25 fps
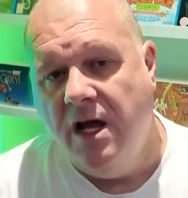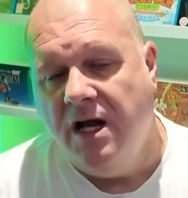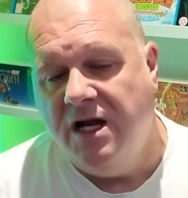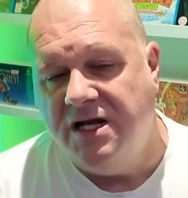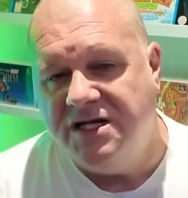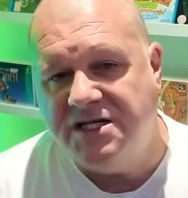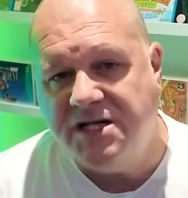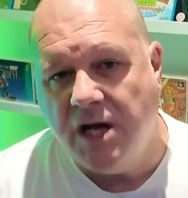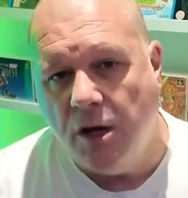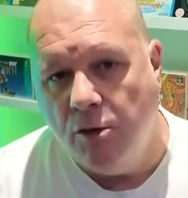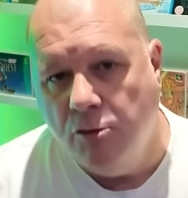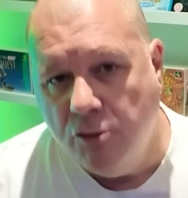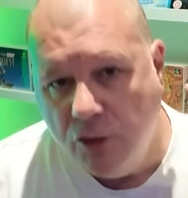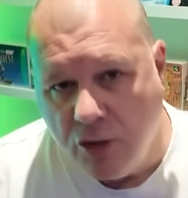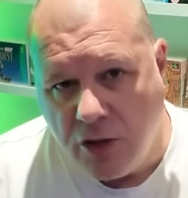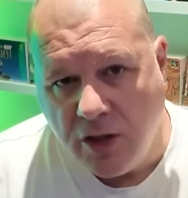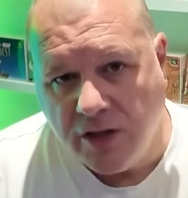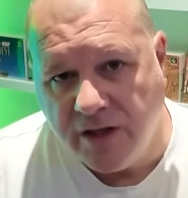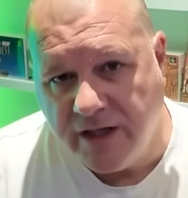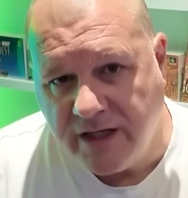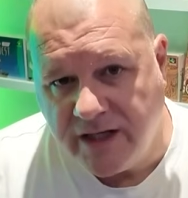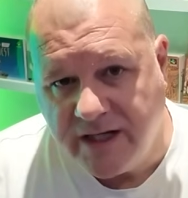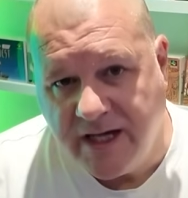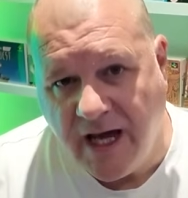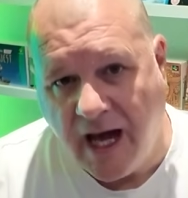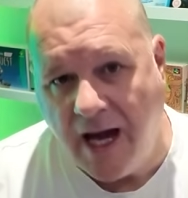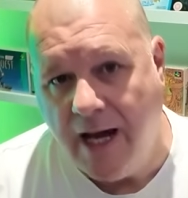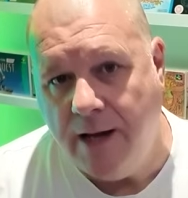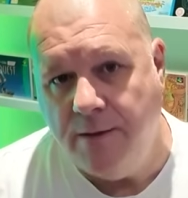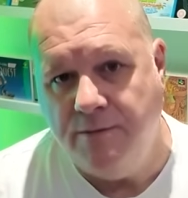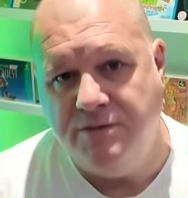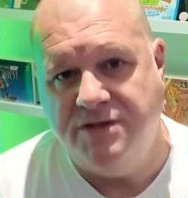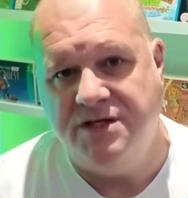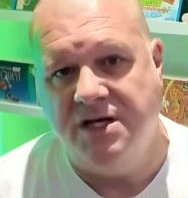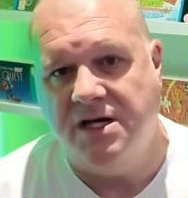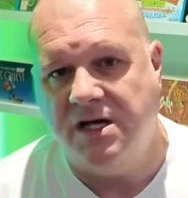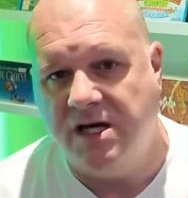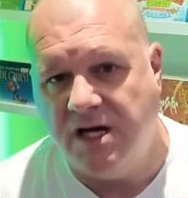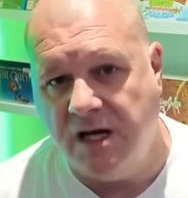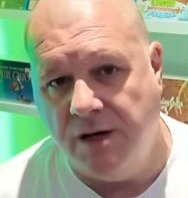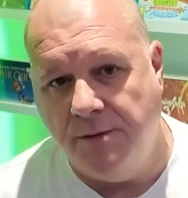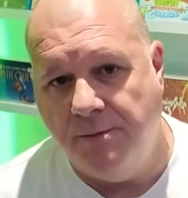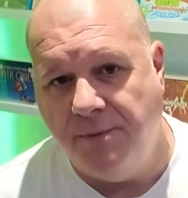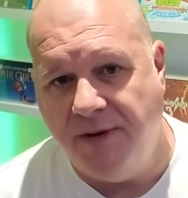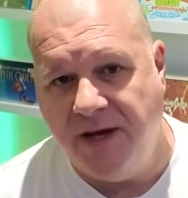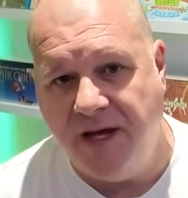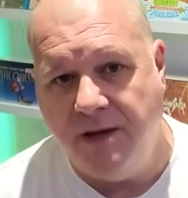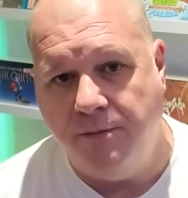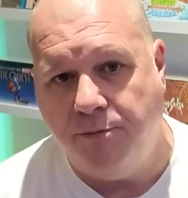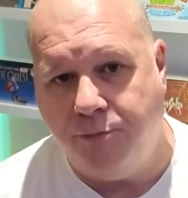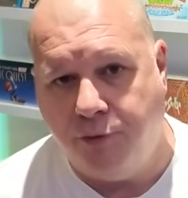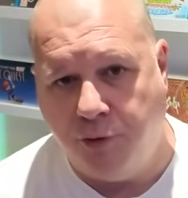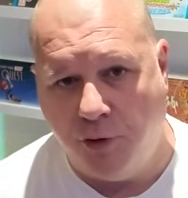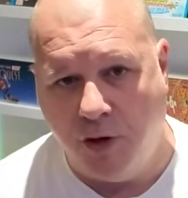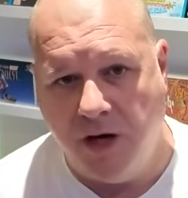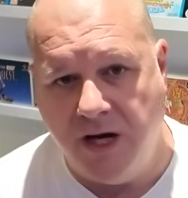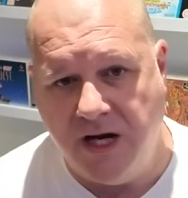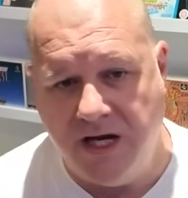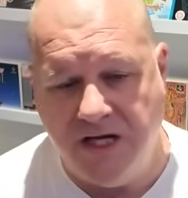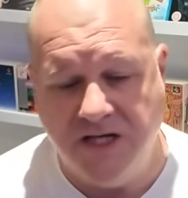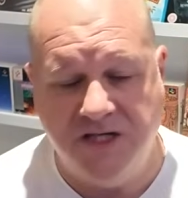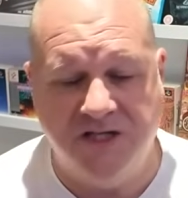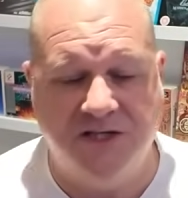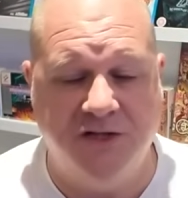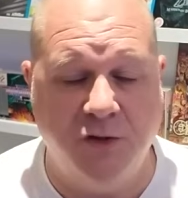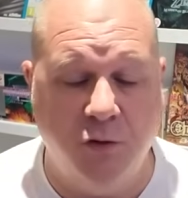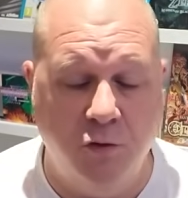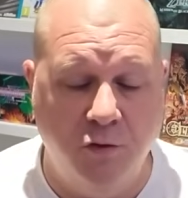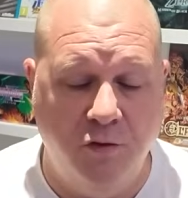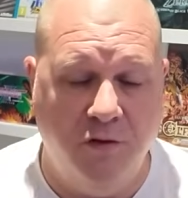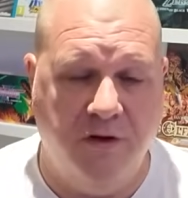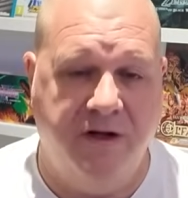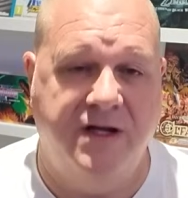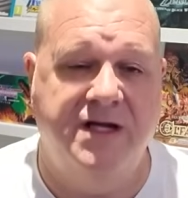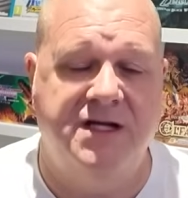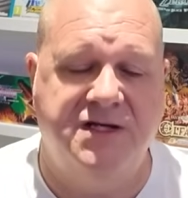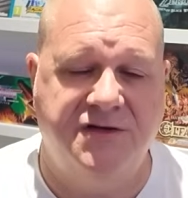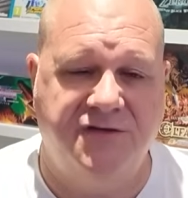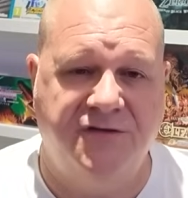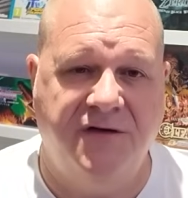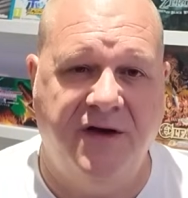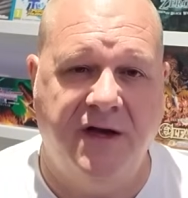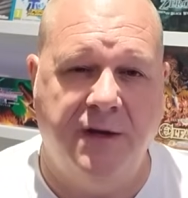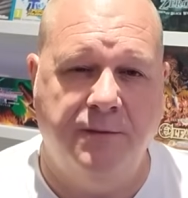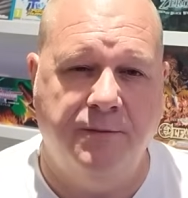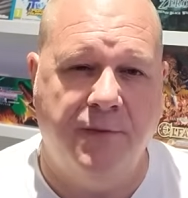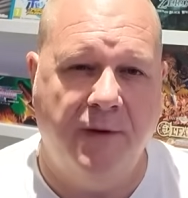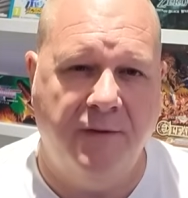Let's go look at the games that are going to be pre-installed on this thing.